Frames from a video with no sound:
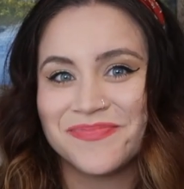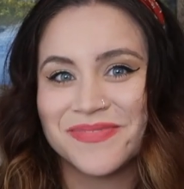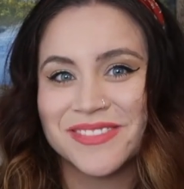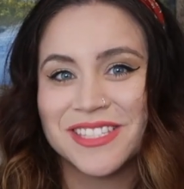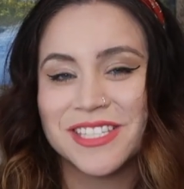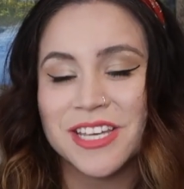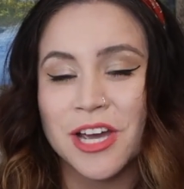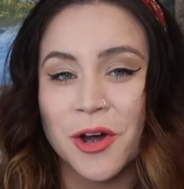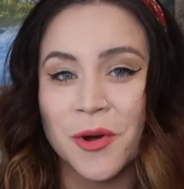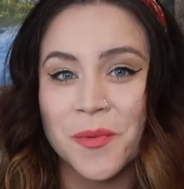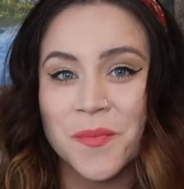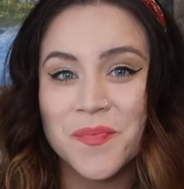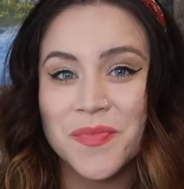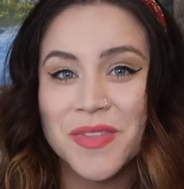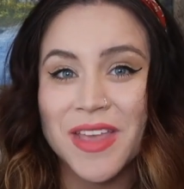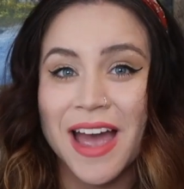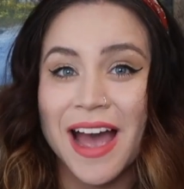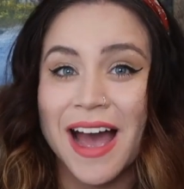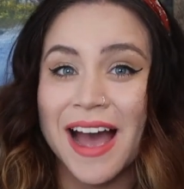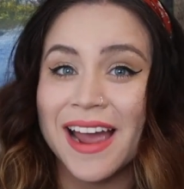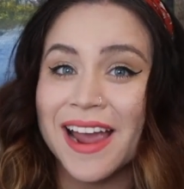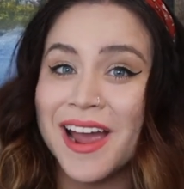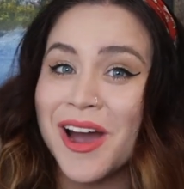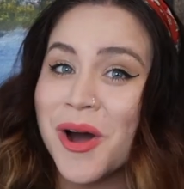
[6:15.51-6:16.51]
So
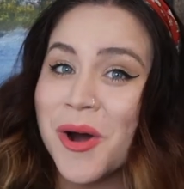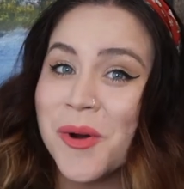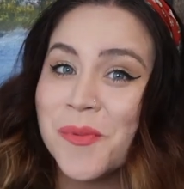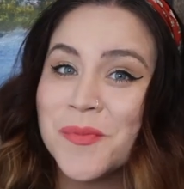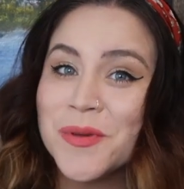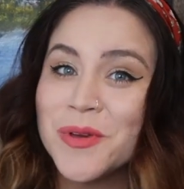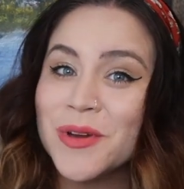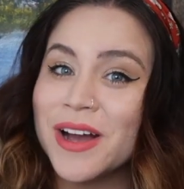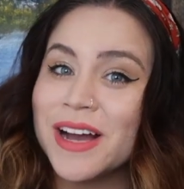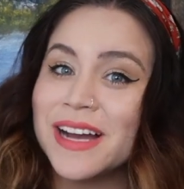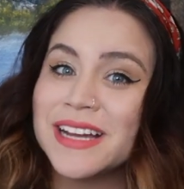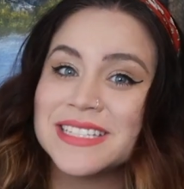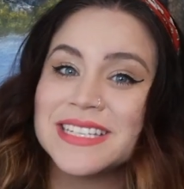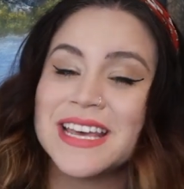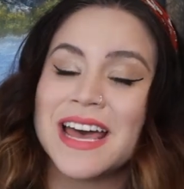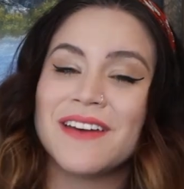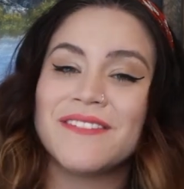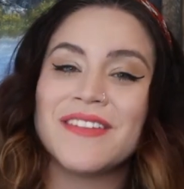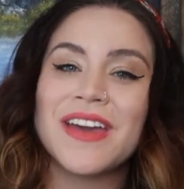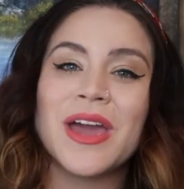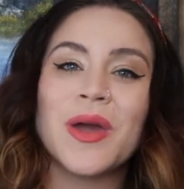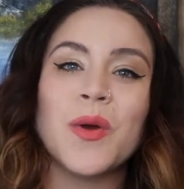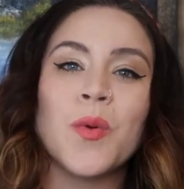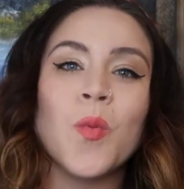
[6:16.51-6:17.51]
I hope you guys
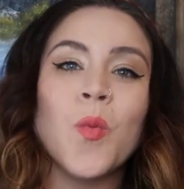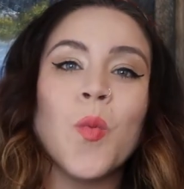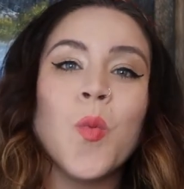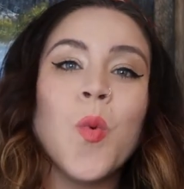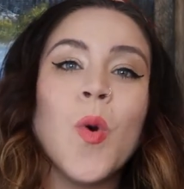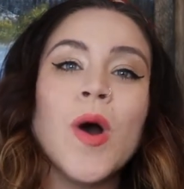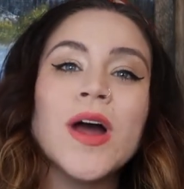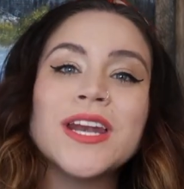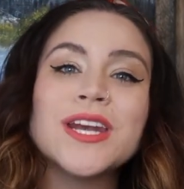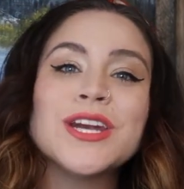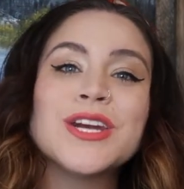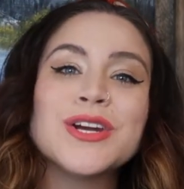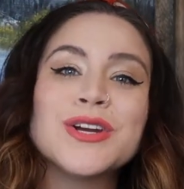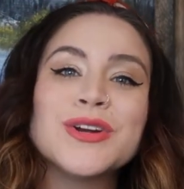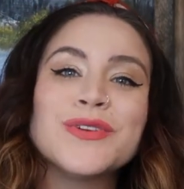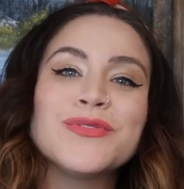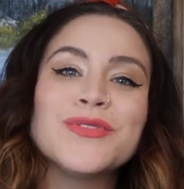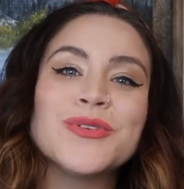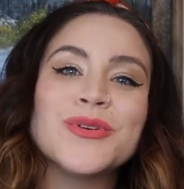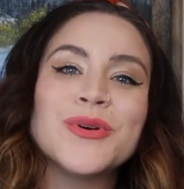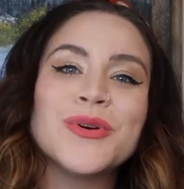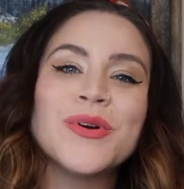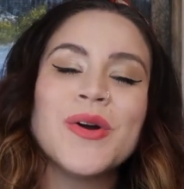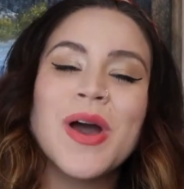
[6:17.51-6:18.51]
have a
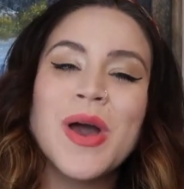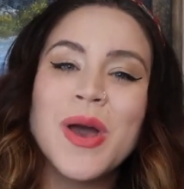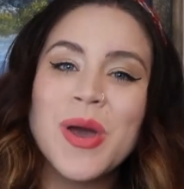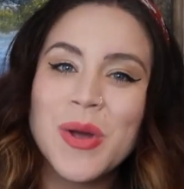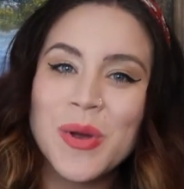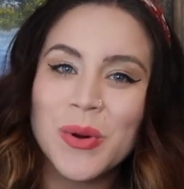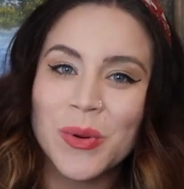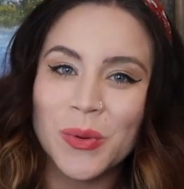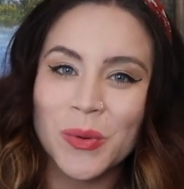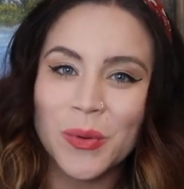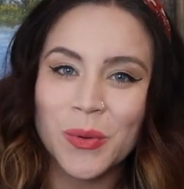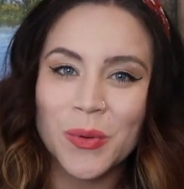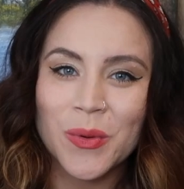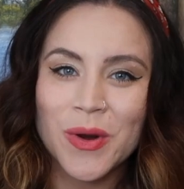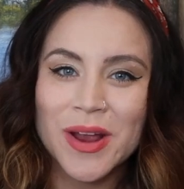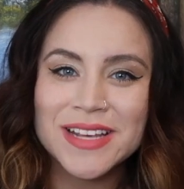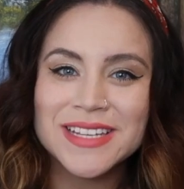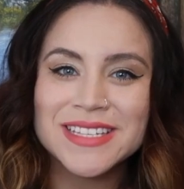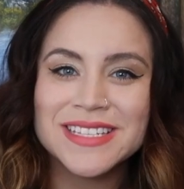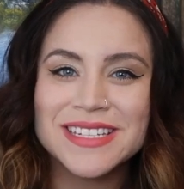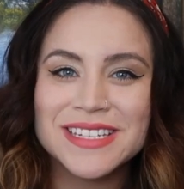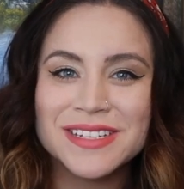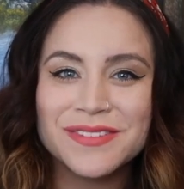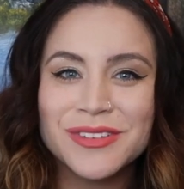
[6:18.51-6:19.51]
wonderful
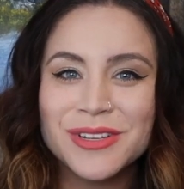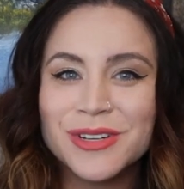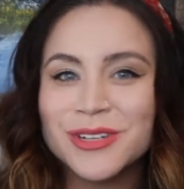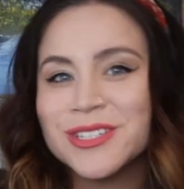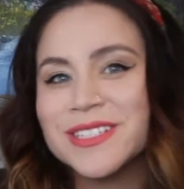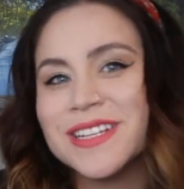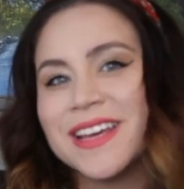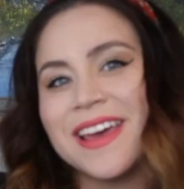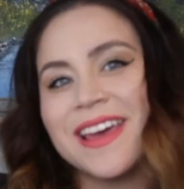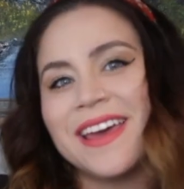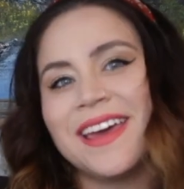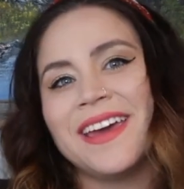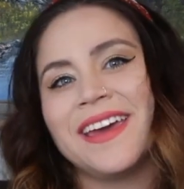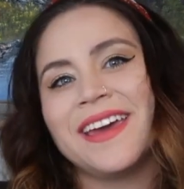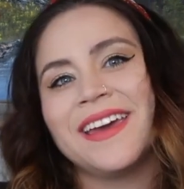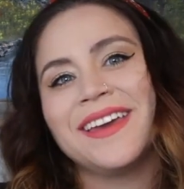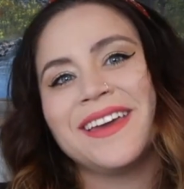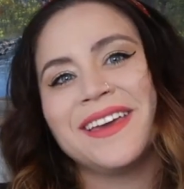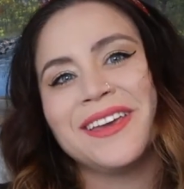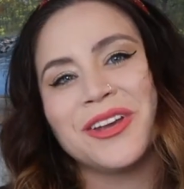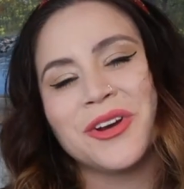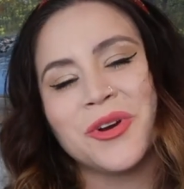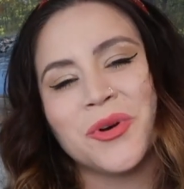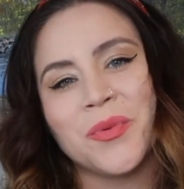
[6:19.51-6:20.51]
rest of your
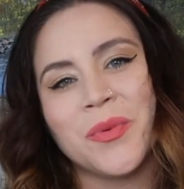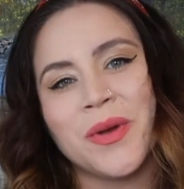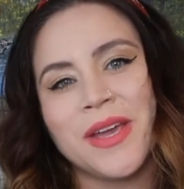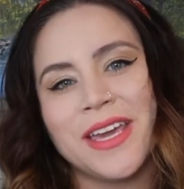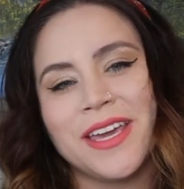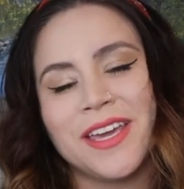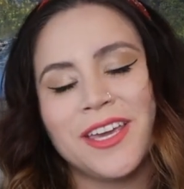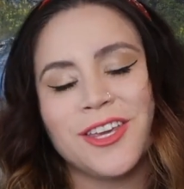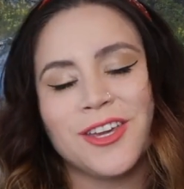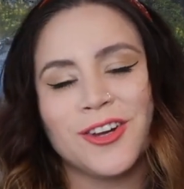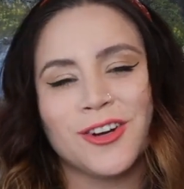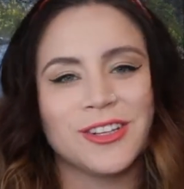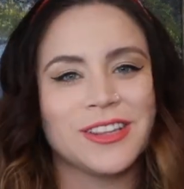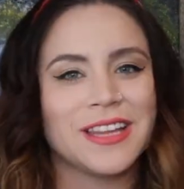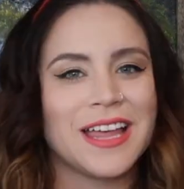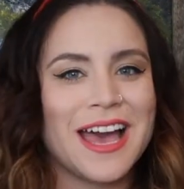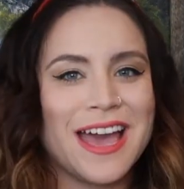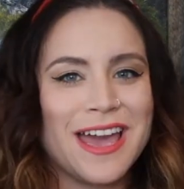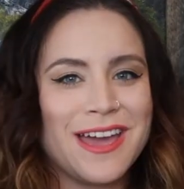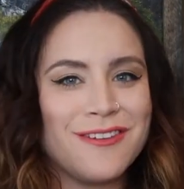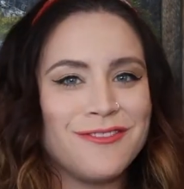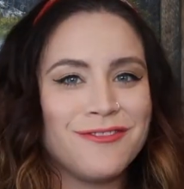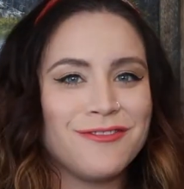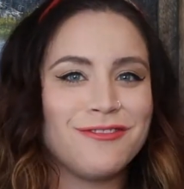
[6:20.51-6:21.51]
day, your week, your
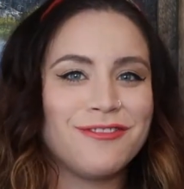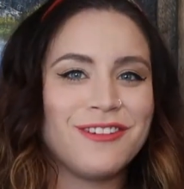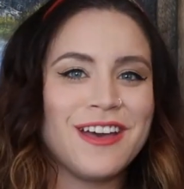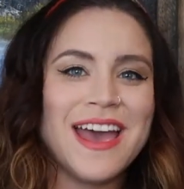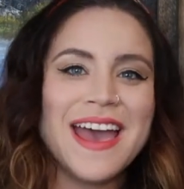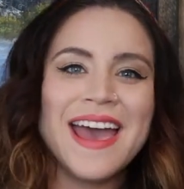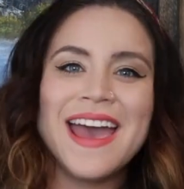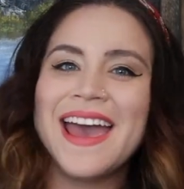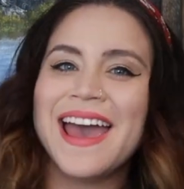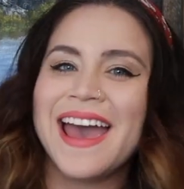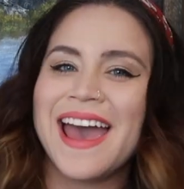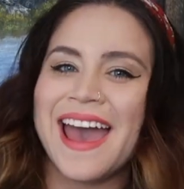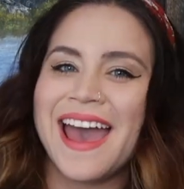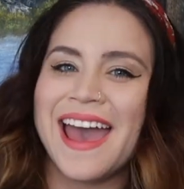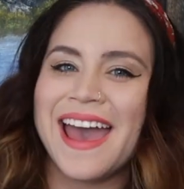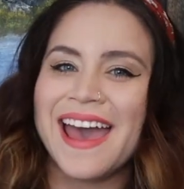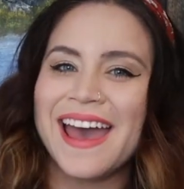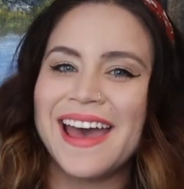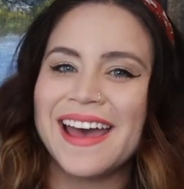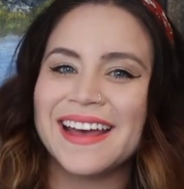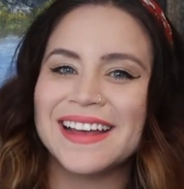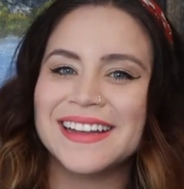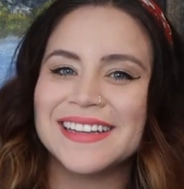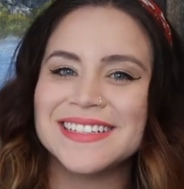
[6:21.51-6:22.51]
life.
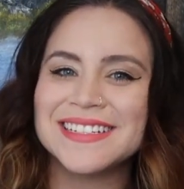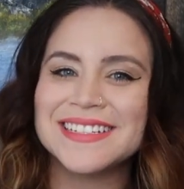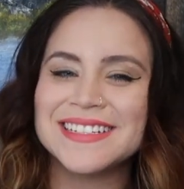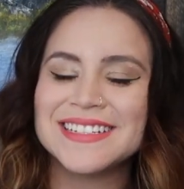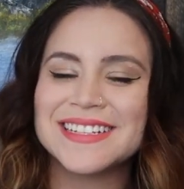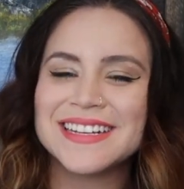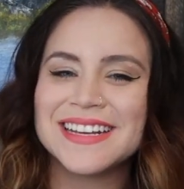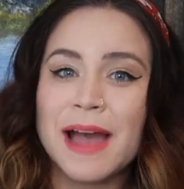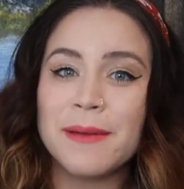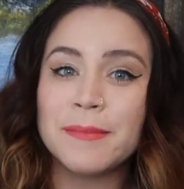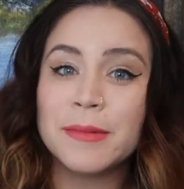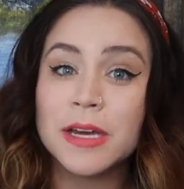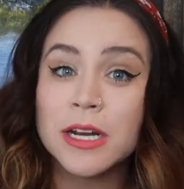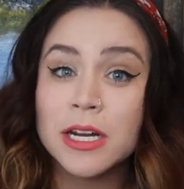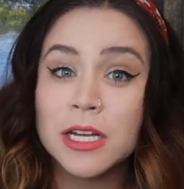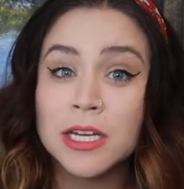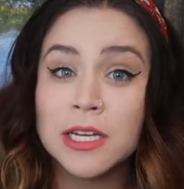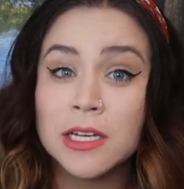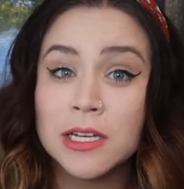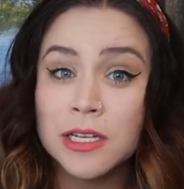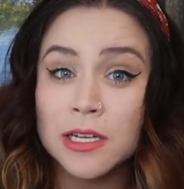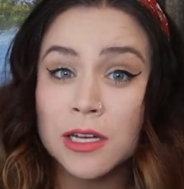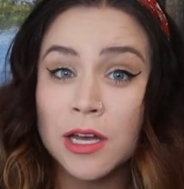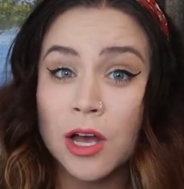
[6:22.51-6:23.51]
And I'm
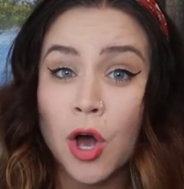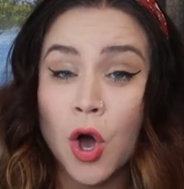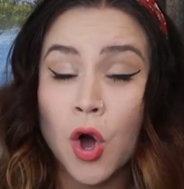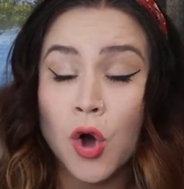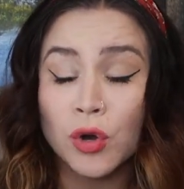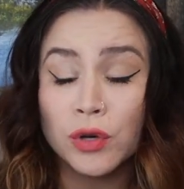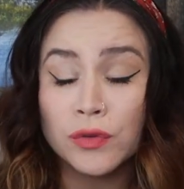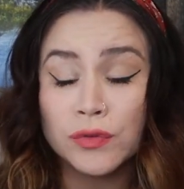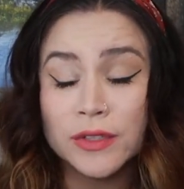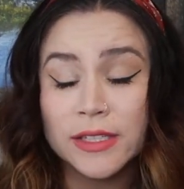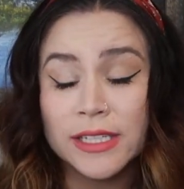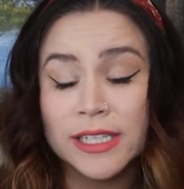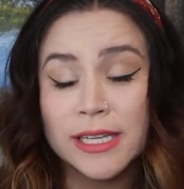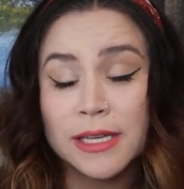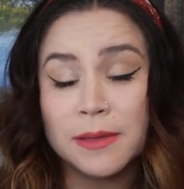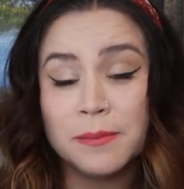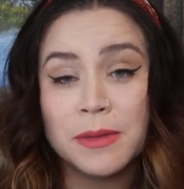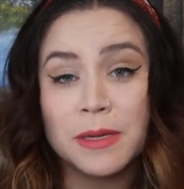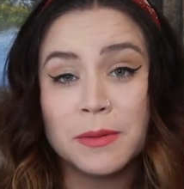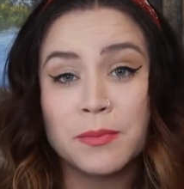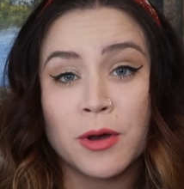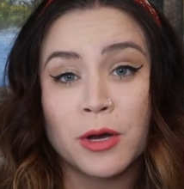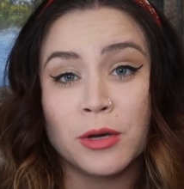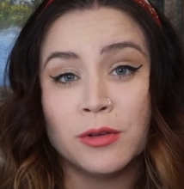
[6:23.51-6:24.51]
gonna hopefully
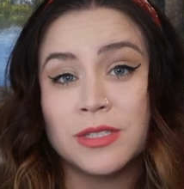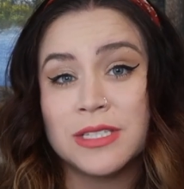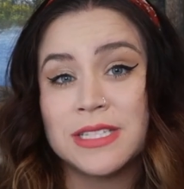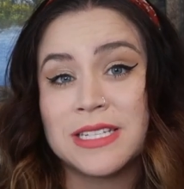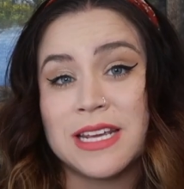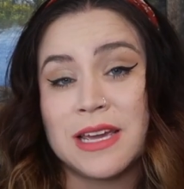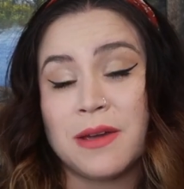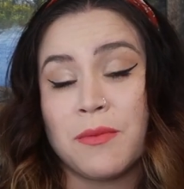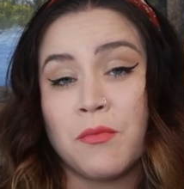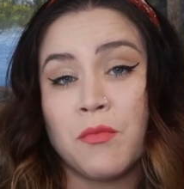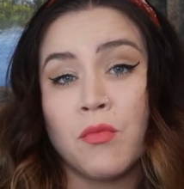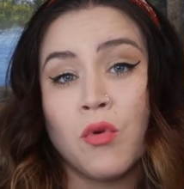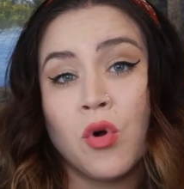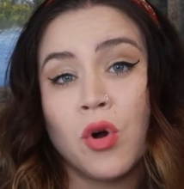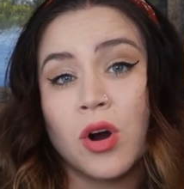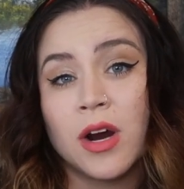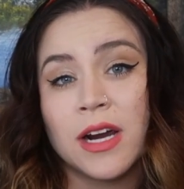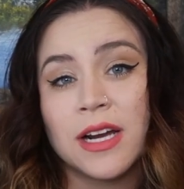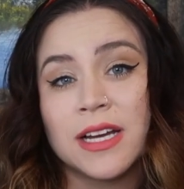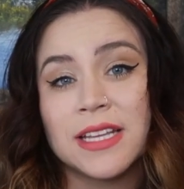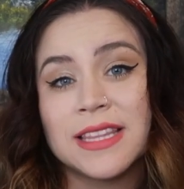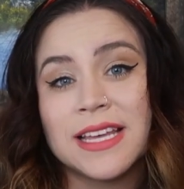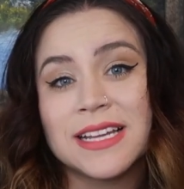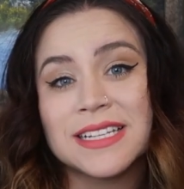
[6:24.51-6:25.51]
be posting
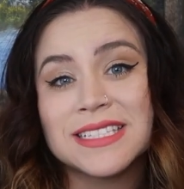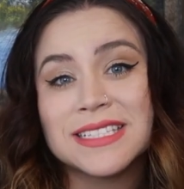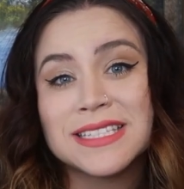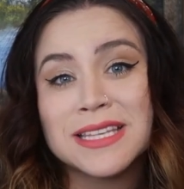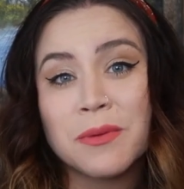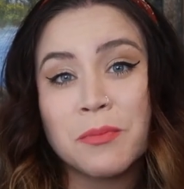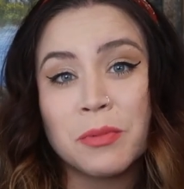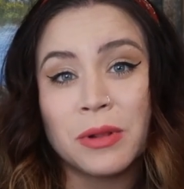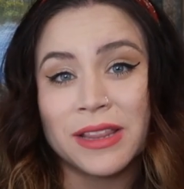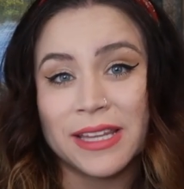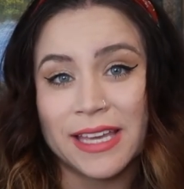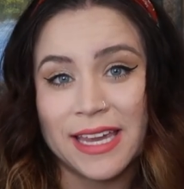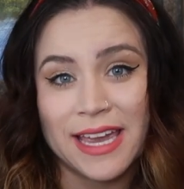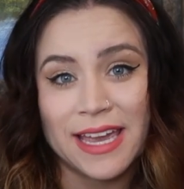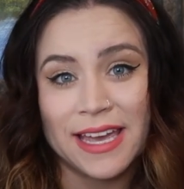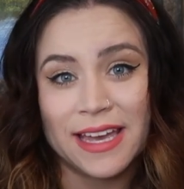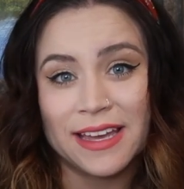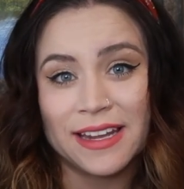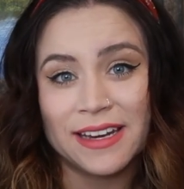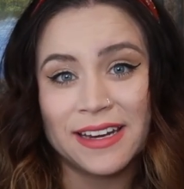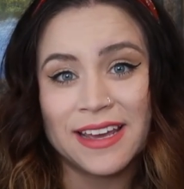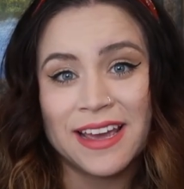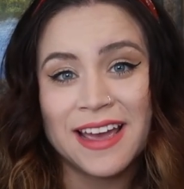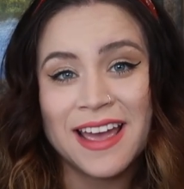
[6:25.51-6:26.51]
more. That's the
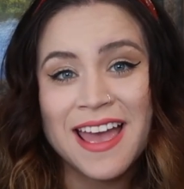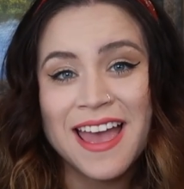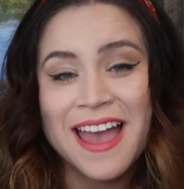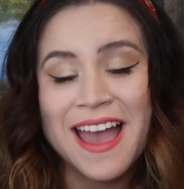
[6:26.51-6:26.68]
plan.